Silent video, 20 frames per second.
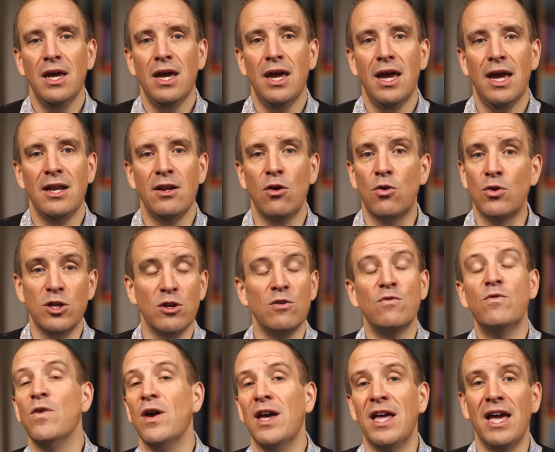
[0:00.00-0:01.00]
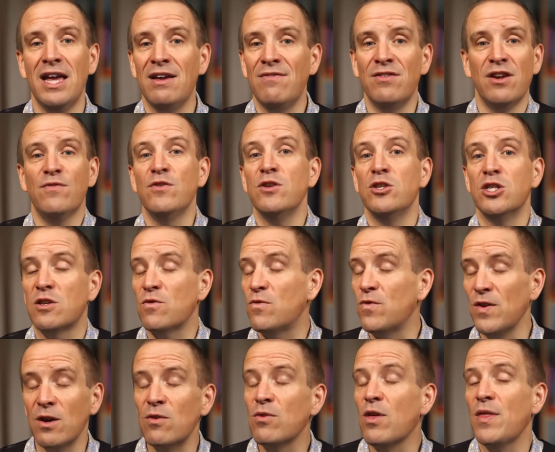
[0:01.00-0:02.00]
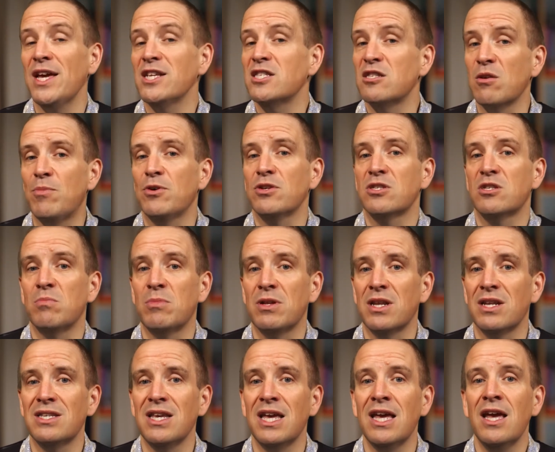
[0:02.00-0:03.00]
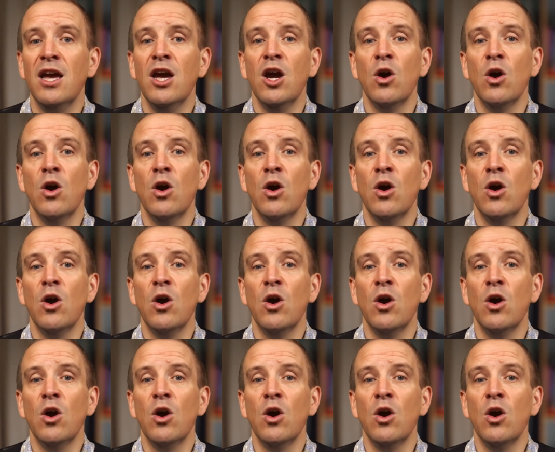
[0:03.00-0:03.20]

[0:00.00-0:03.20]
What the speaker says: Even if you just feel that that's the possibility,